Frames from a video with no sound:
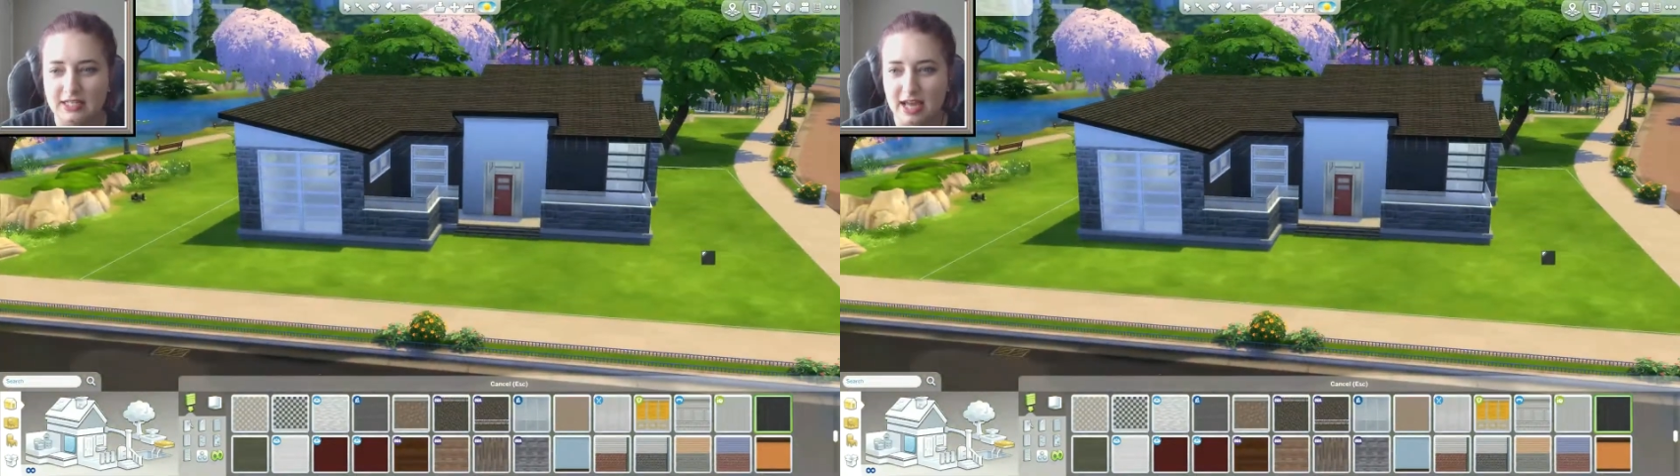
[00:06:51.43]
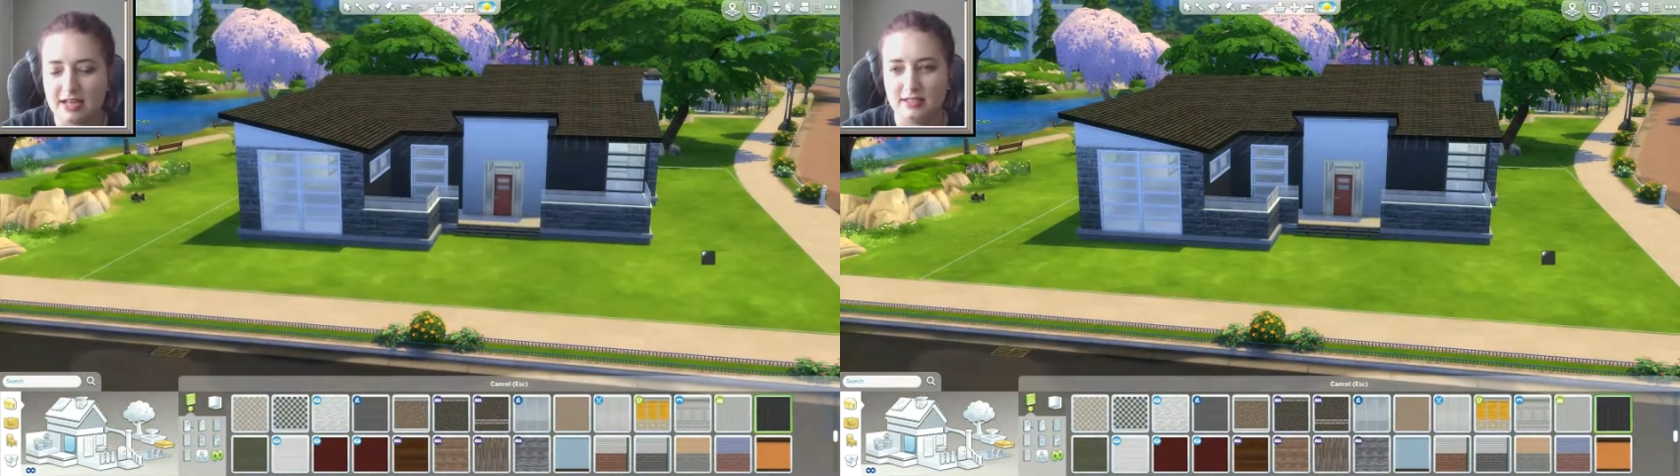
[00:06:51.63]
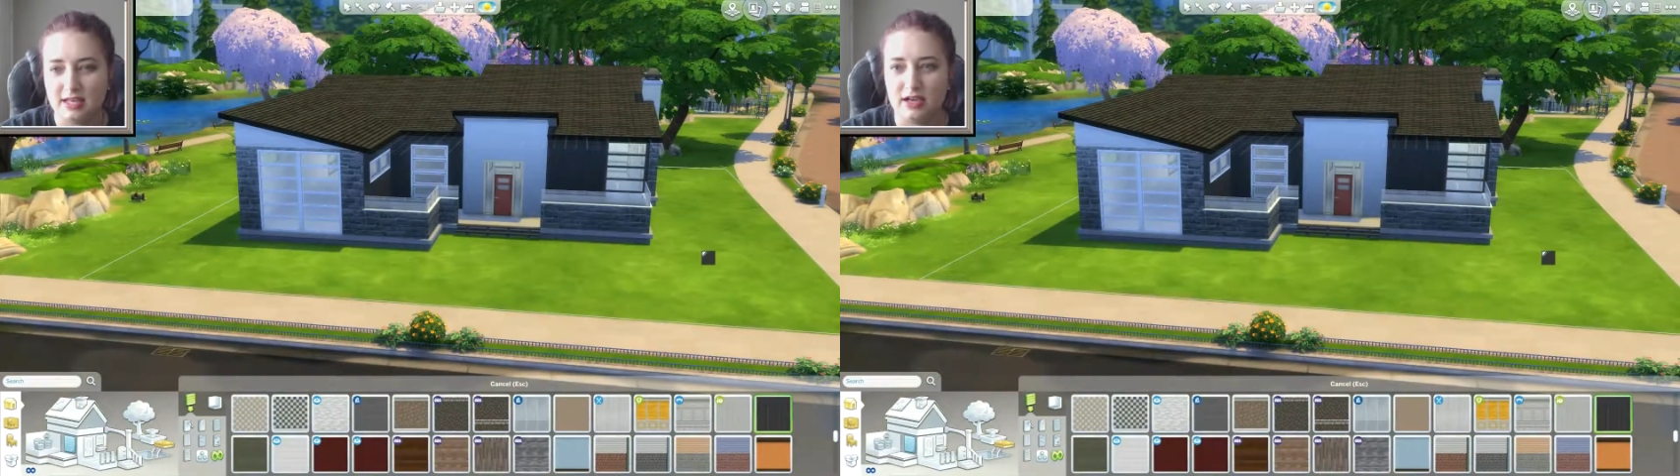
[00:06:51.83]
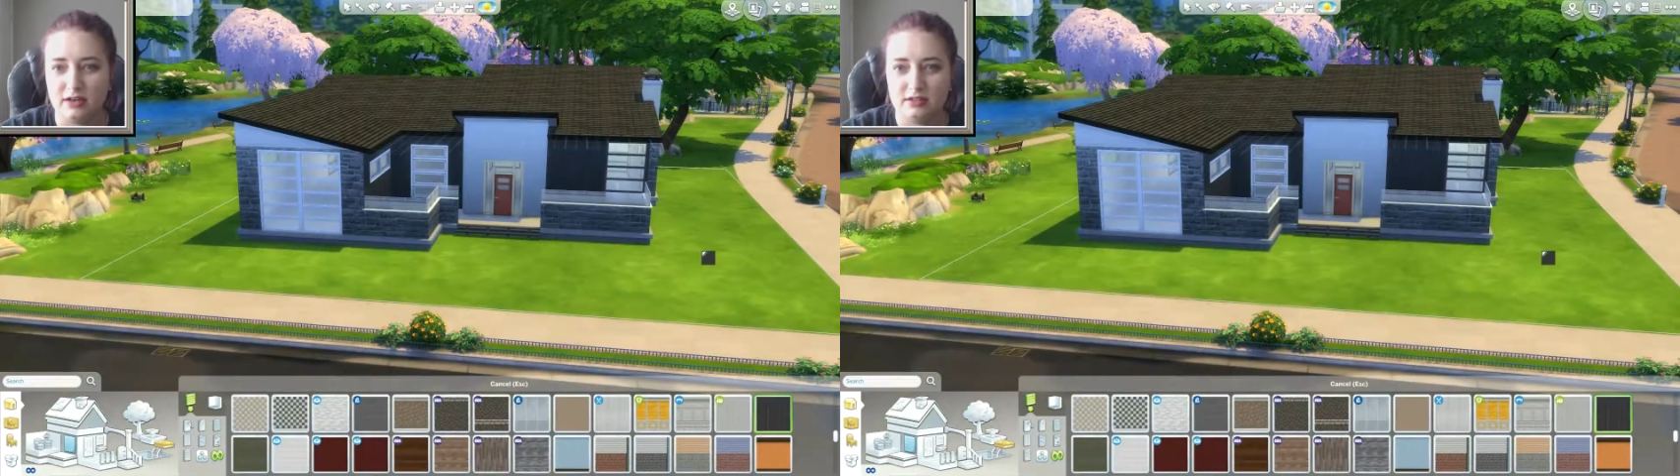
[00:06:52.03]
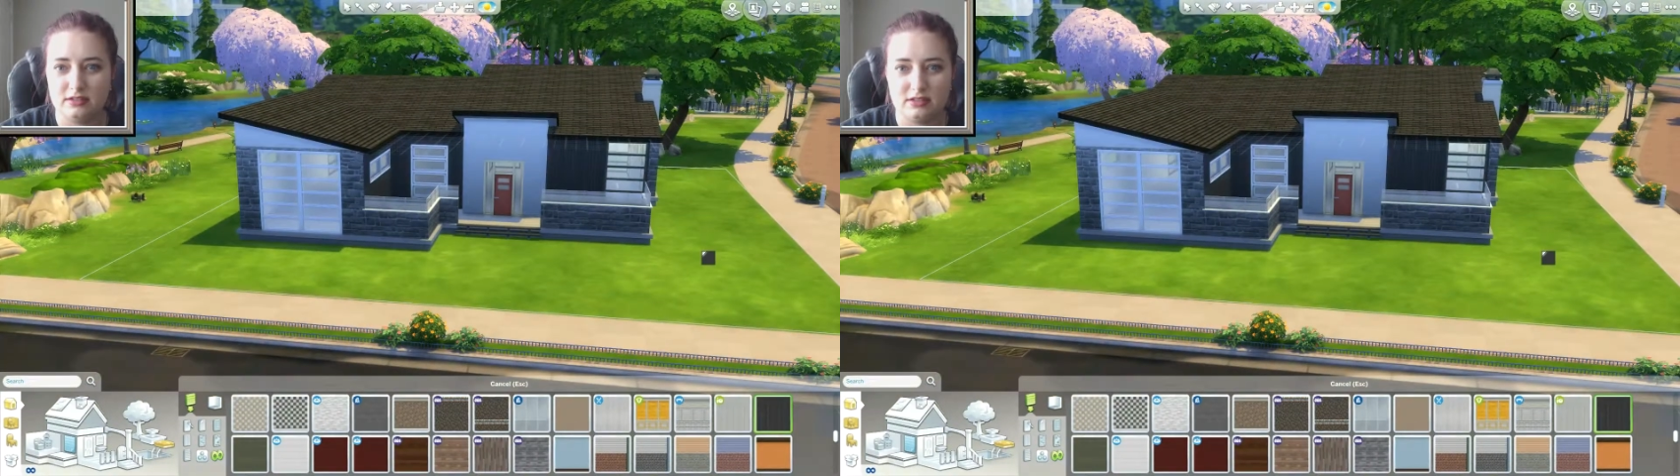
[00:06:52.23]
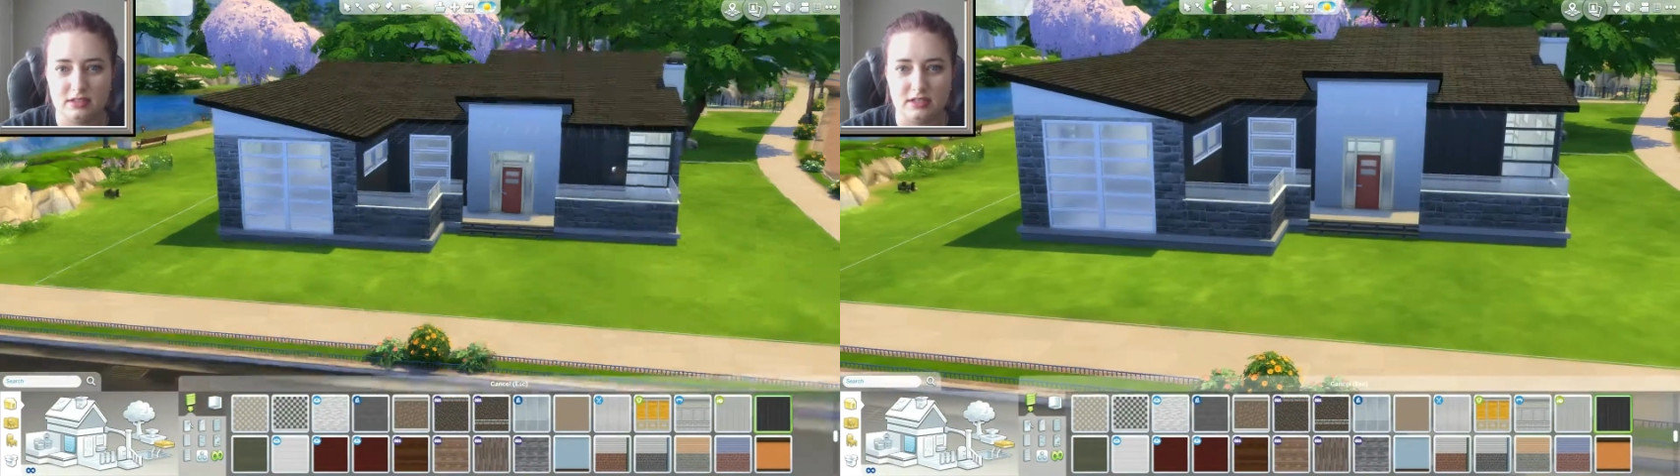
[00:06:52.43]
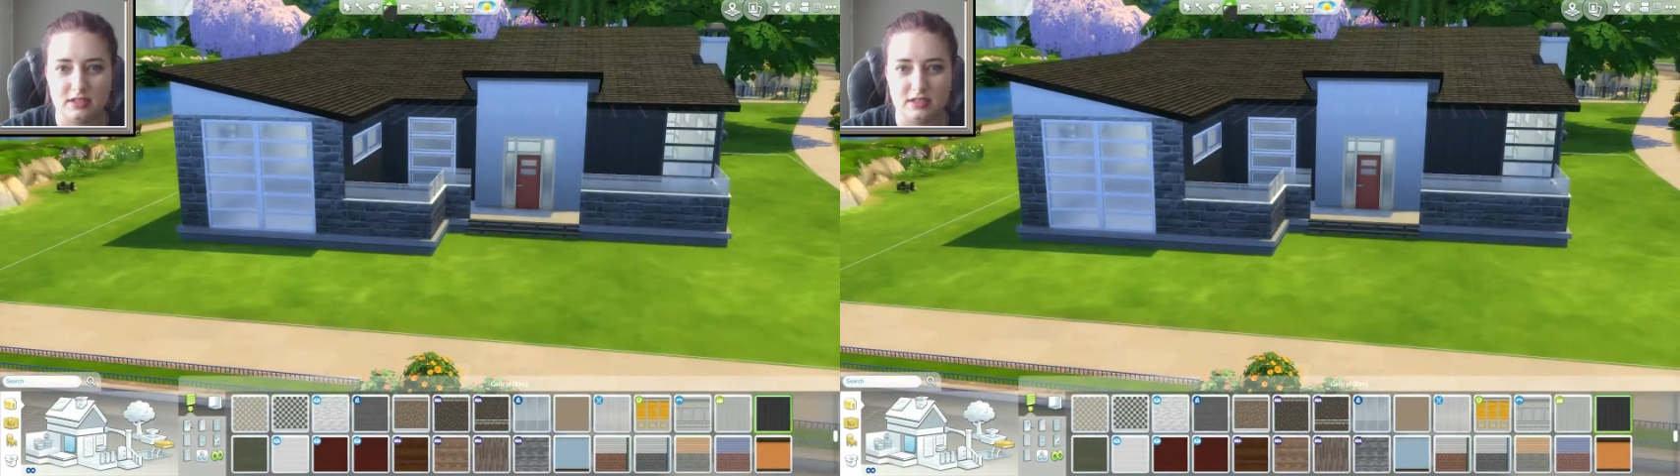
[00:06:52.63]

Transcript: that there to,